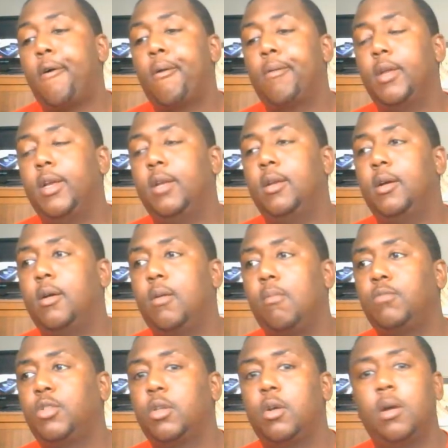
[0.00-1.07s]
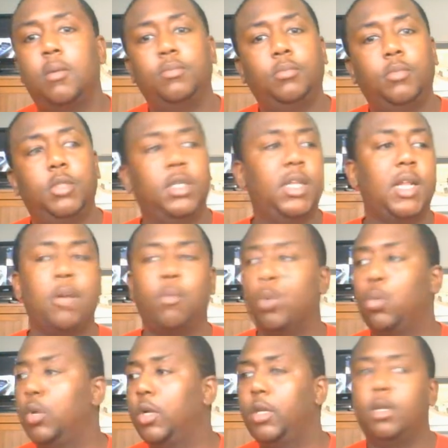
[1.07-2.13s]
And so I'm looking out my
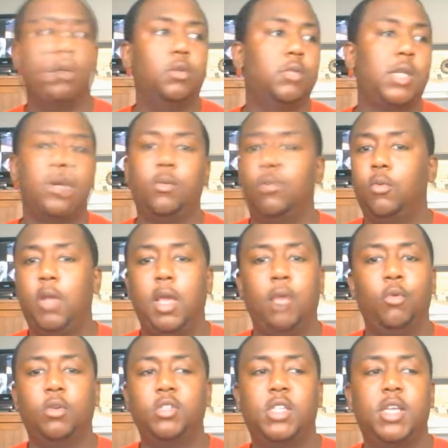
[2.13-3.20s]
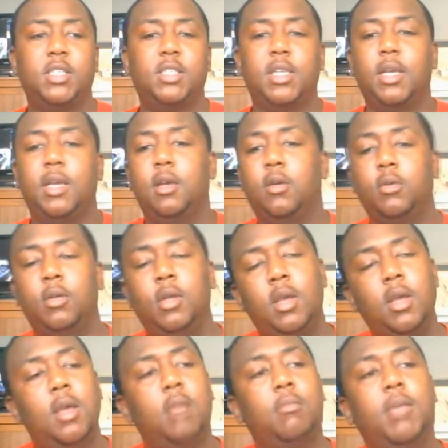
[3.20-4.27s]
windows like, okay, what was that sound?
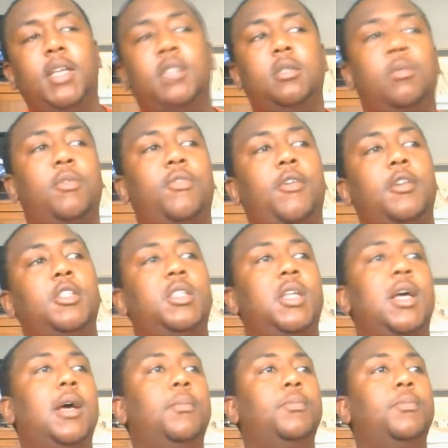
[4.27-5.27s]
Make it to my first stop,